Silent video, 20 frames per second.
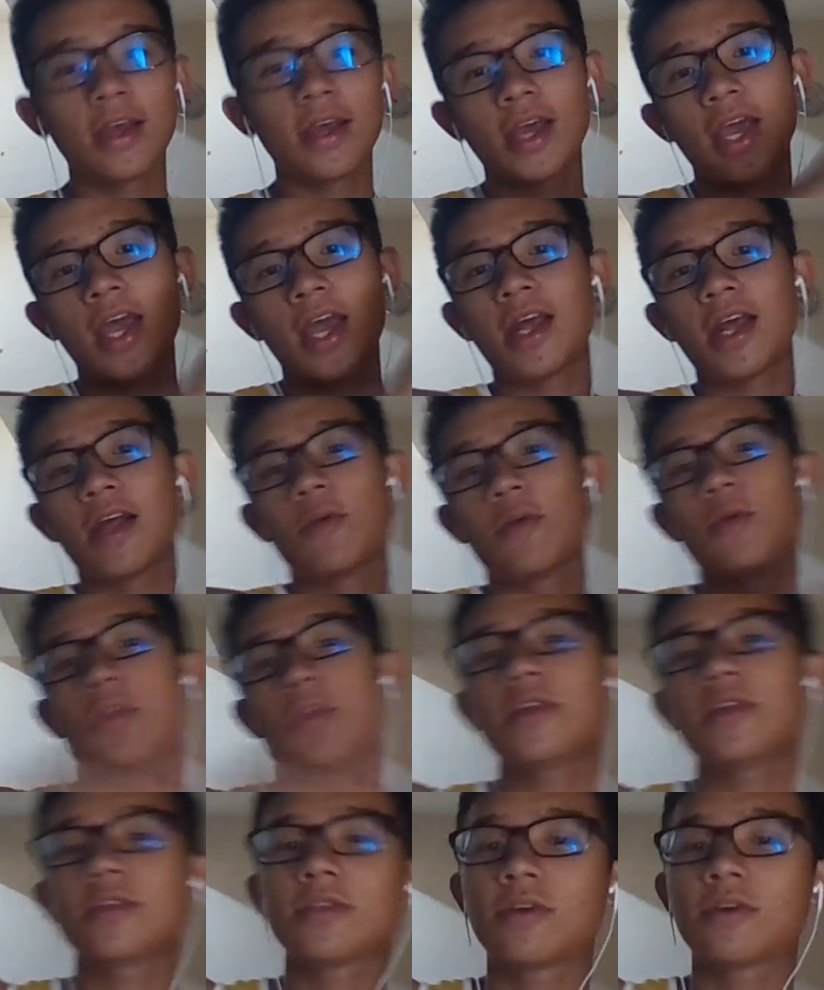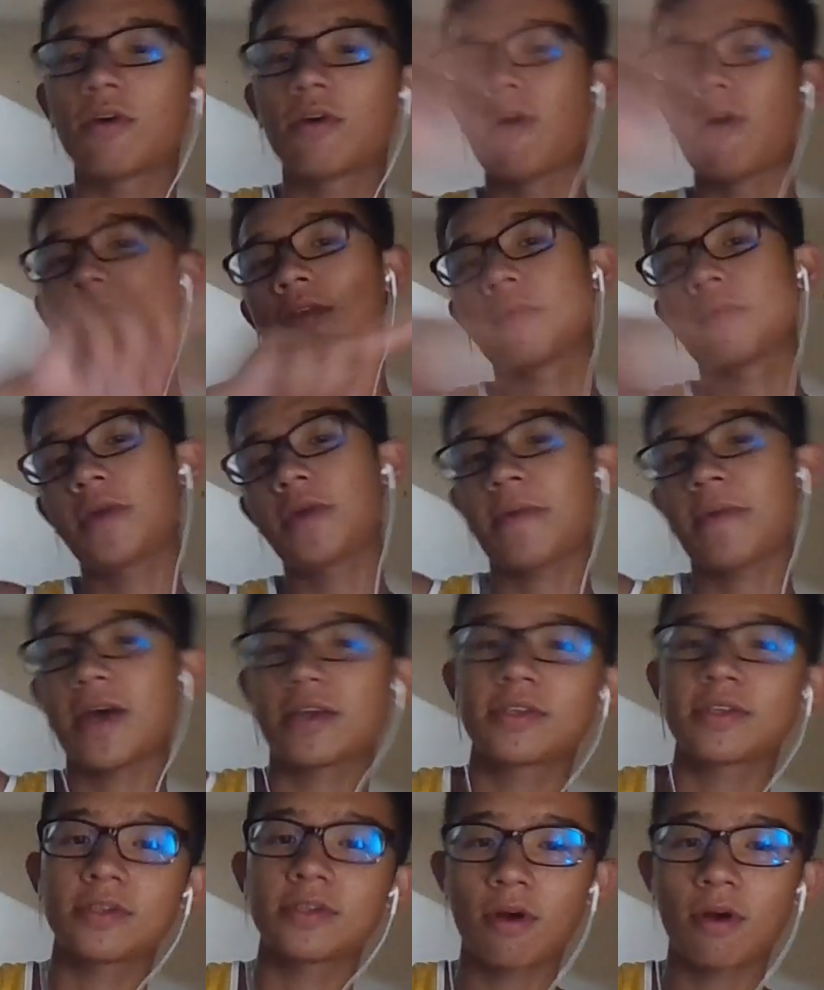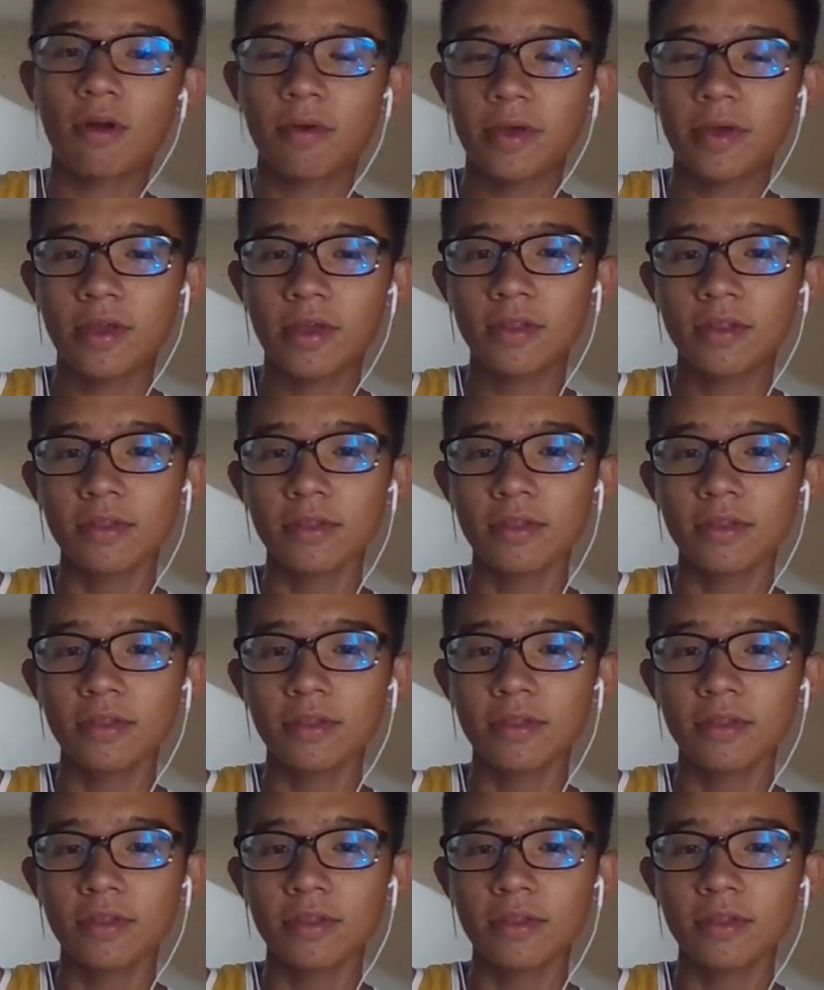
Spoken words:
and we needed to go all the way back to the hallway